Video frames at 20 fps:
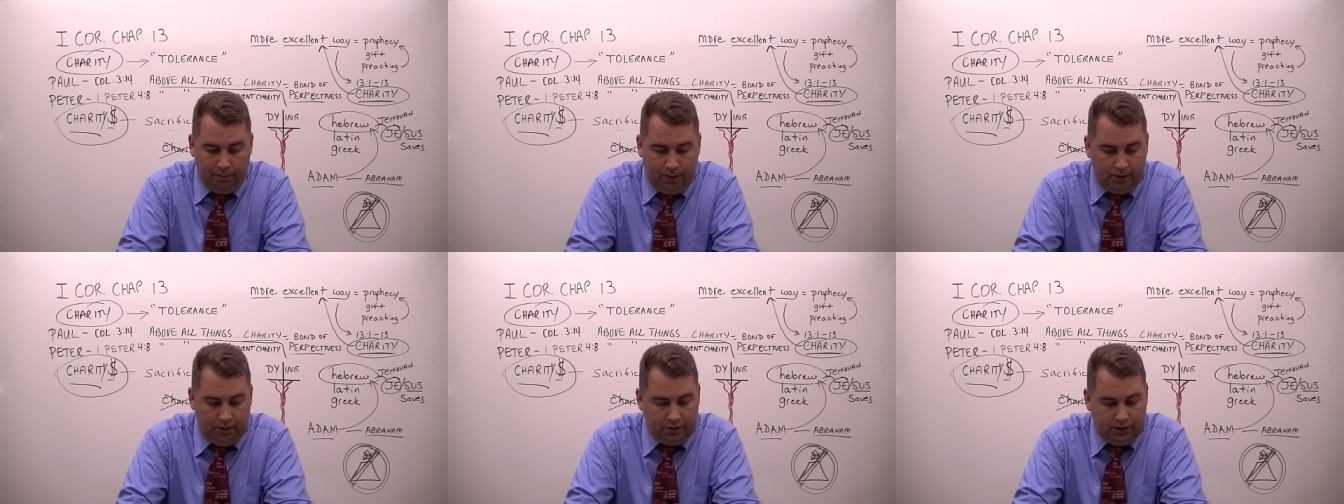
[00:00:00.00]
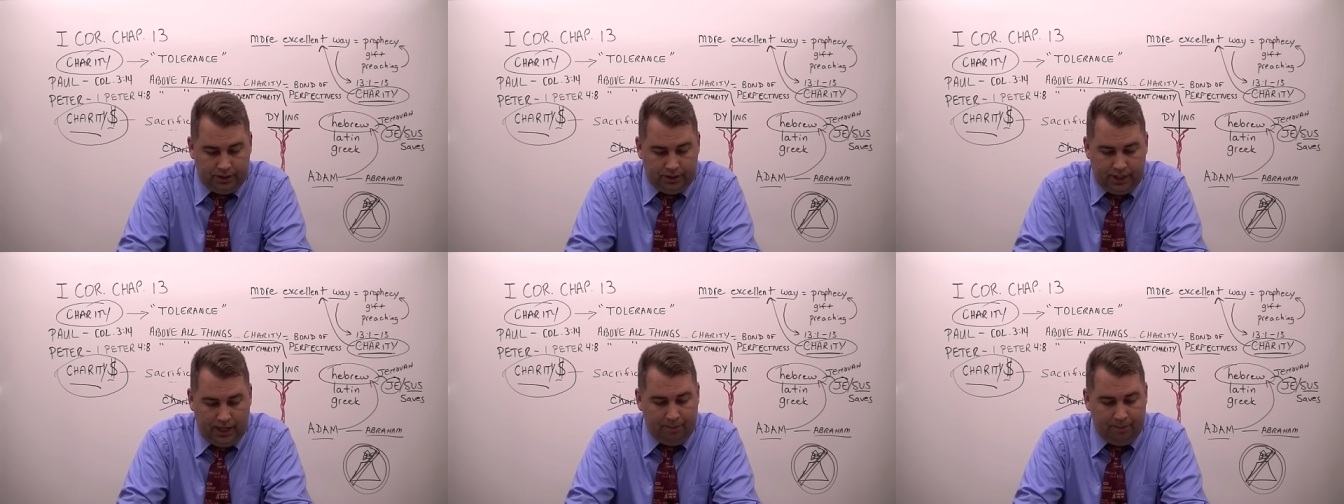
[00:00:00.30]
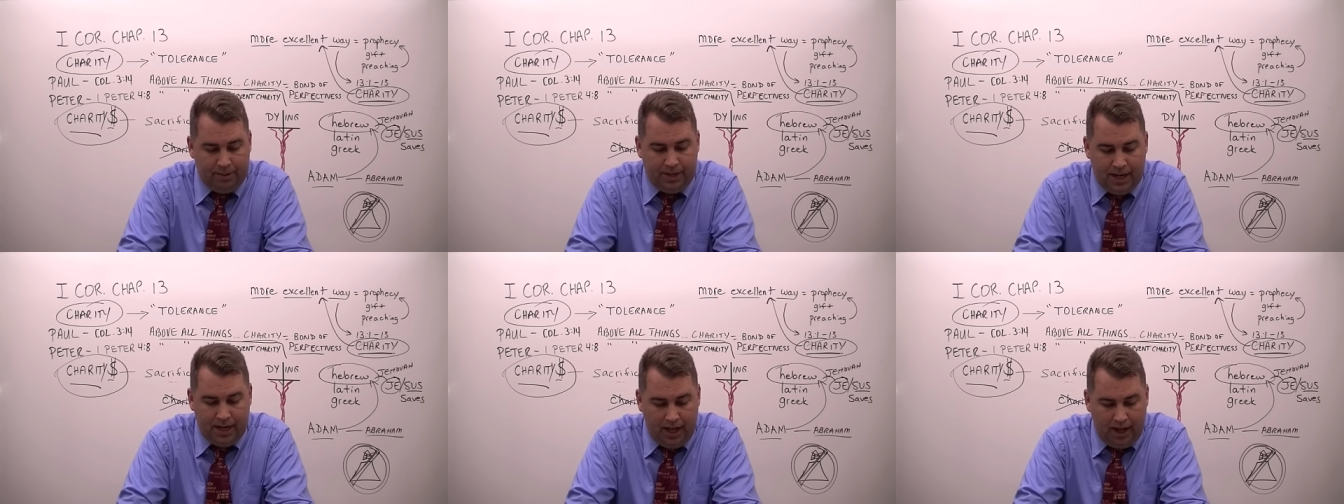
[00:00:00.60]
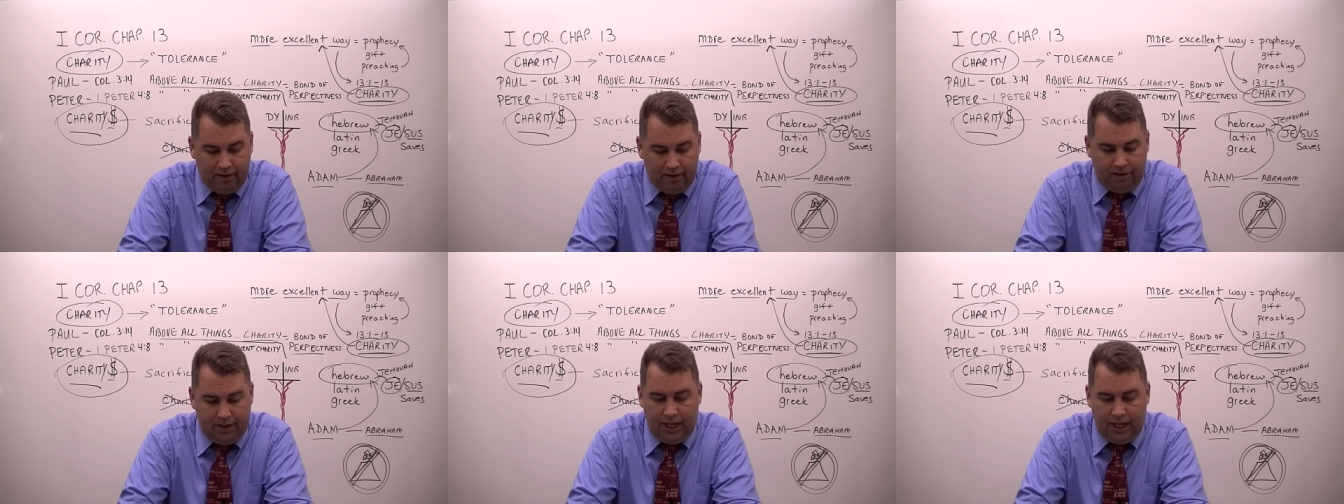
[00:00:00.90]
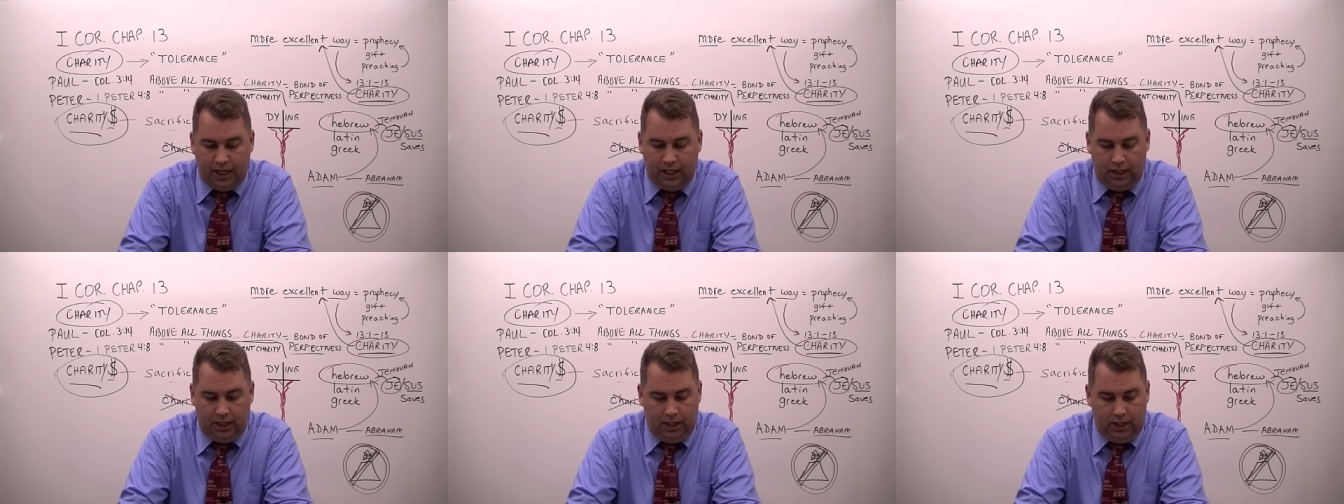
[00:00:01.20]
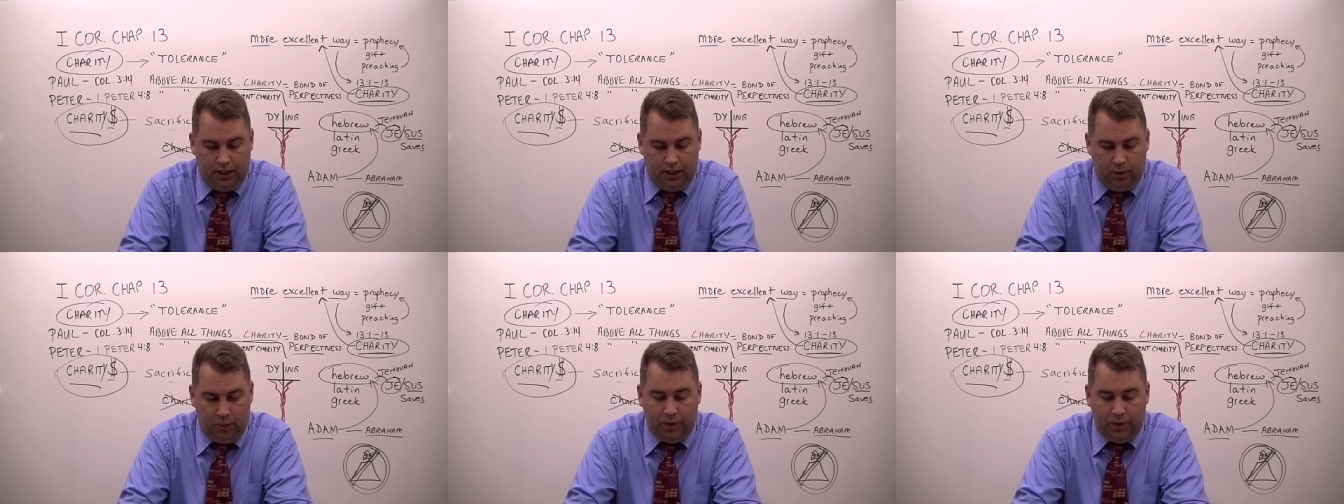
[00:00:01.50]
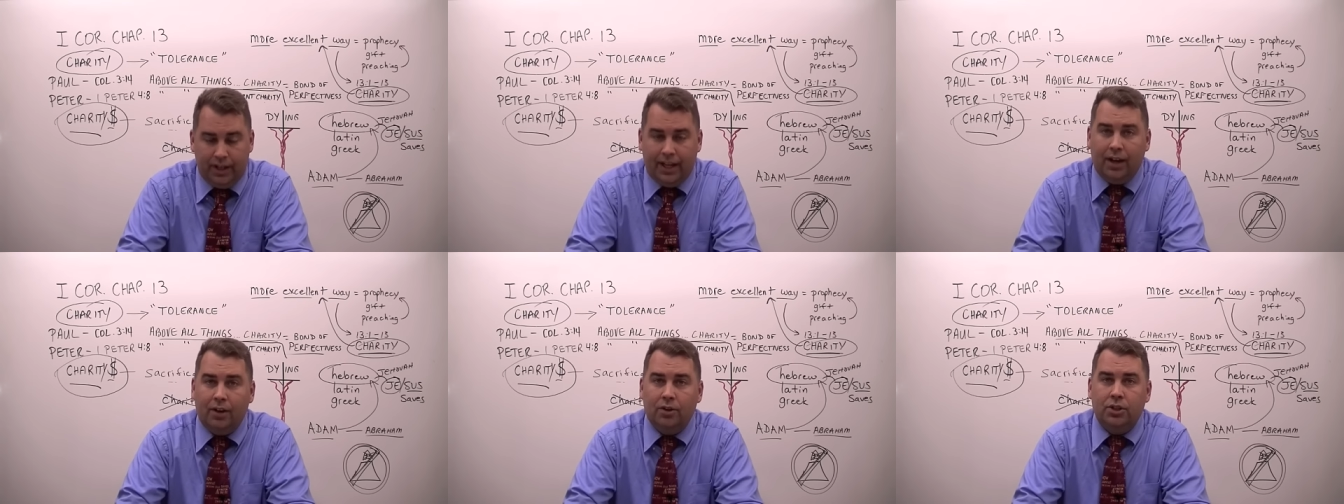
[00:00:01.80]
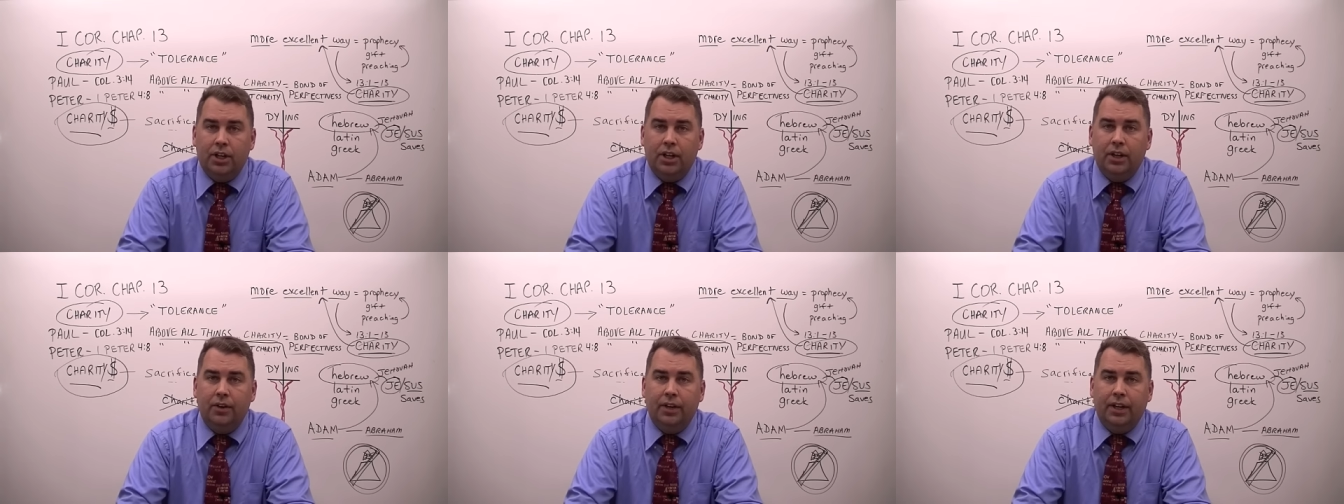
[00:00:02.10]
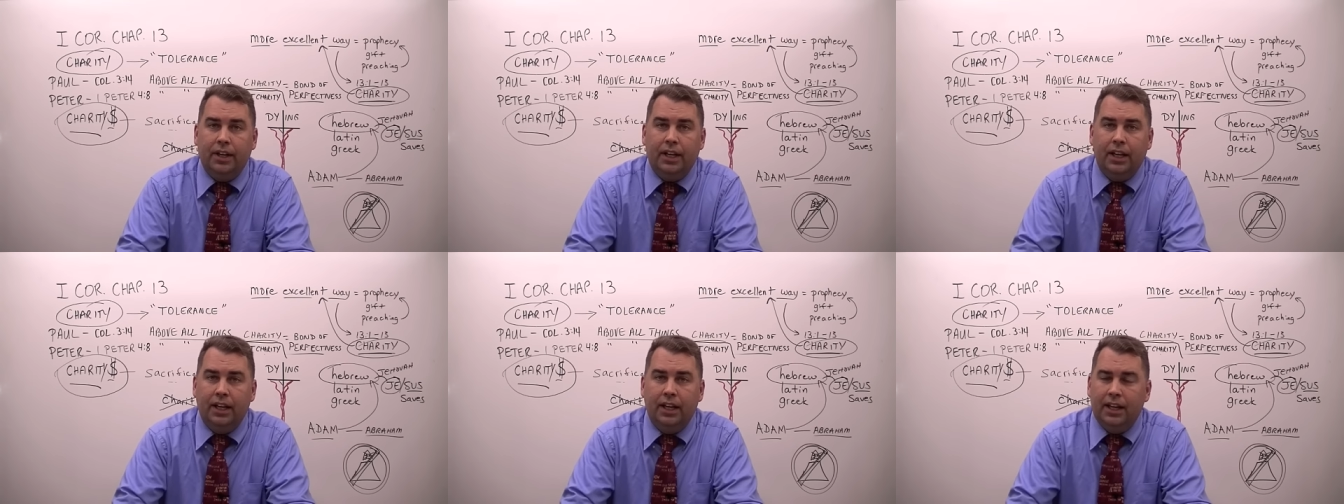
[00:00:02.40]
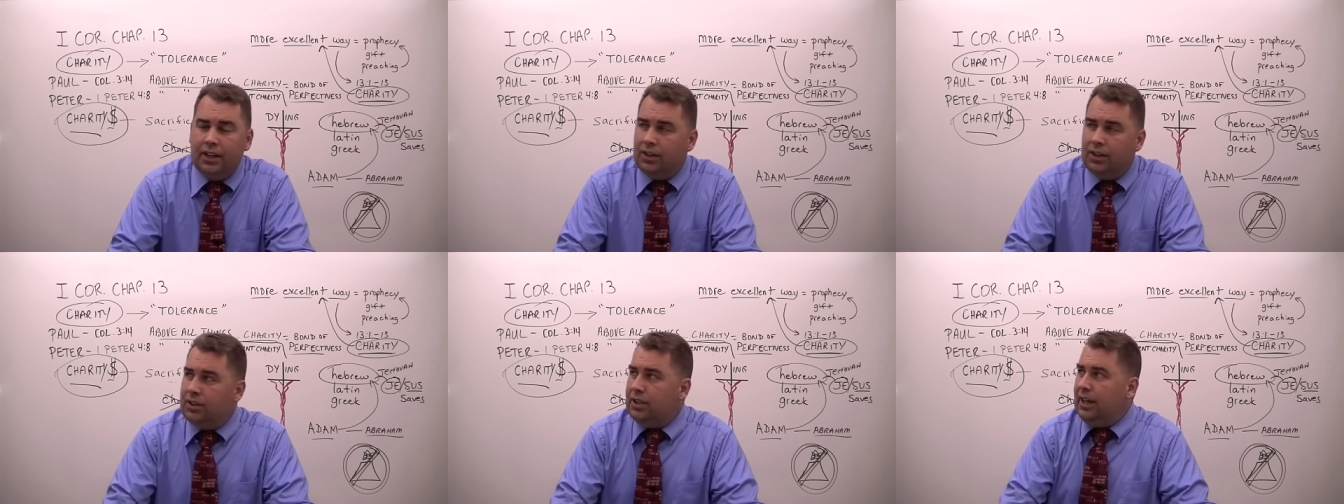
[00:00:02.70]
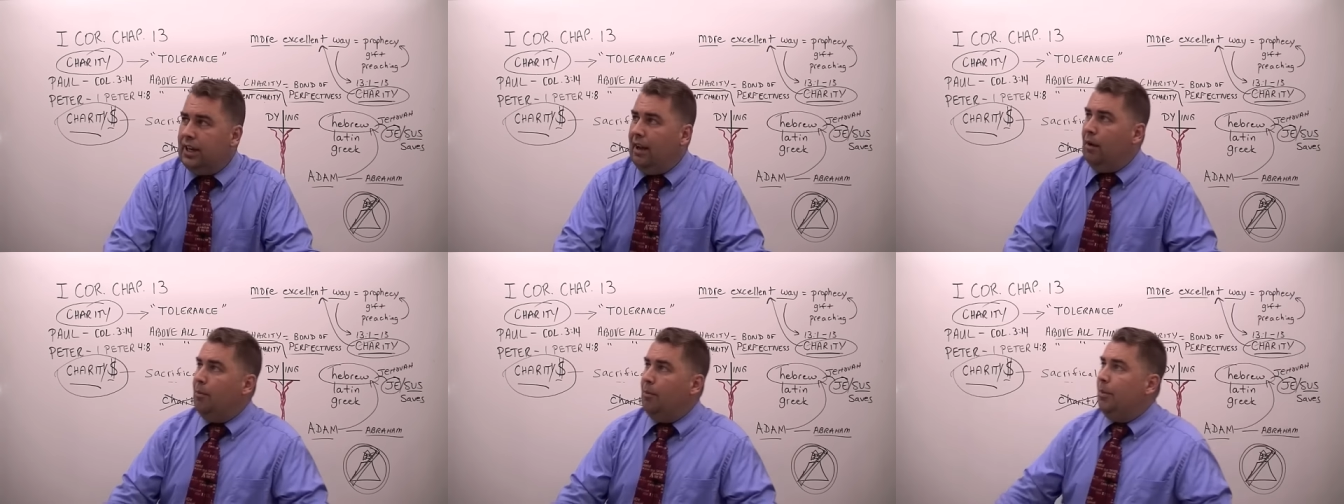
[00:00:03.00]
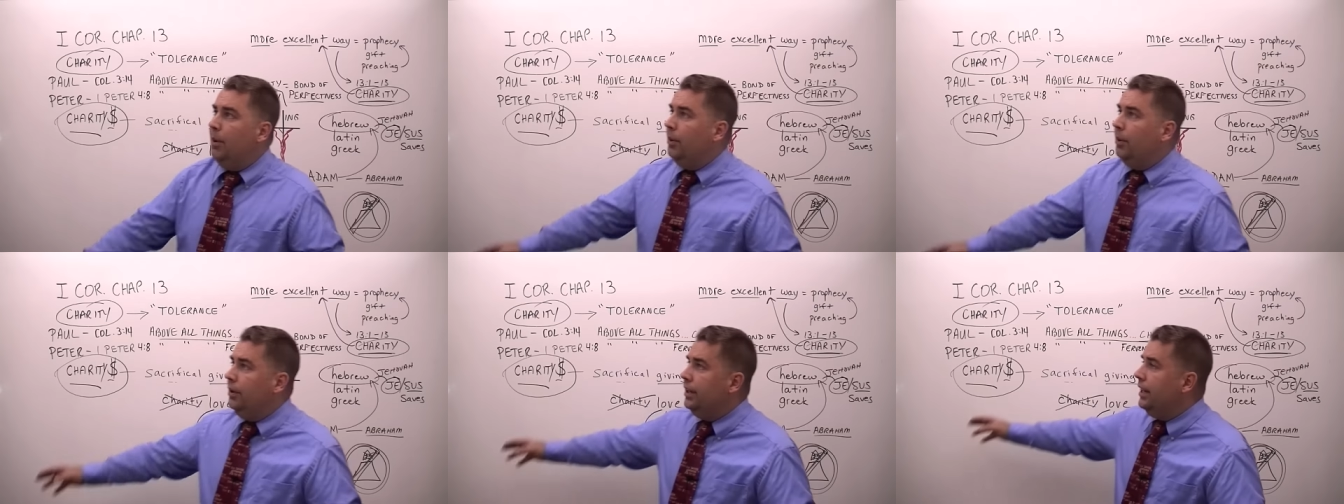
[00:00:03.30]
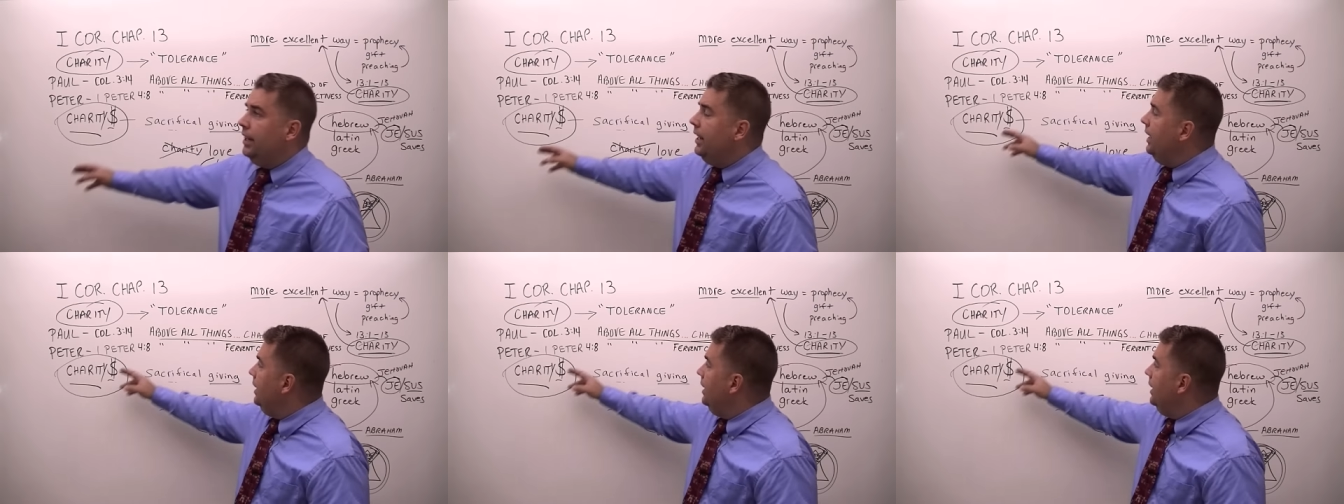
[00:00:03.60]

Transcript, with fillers: Paul says, I'm nothing without charity. You see how important it